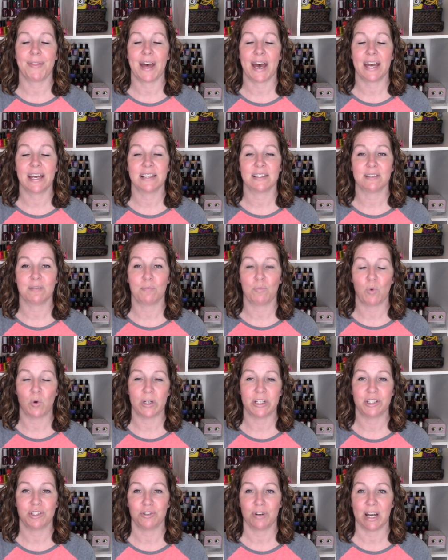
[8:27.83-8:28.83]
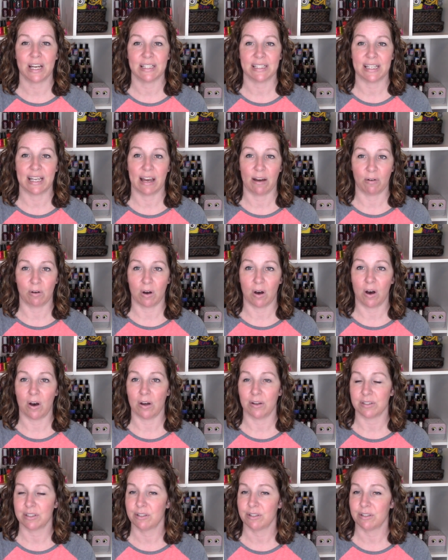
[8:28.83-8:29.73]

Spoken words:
That is a moisturizing alcohol.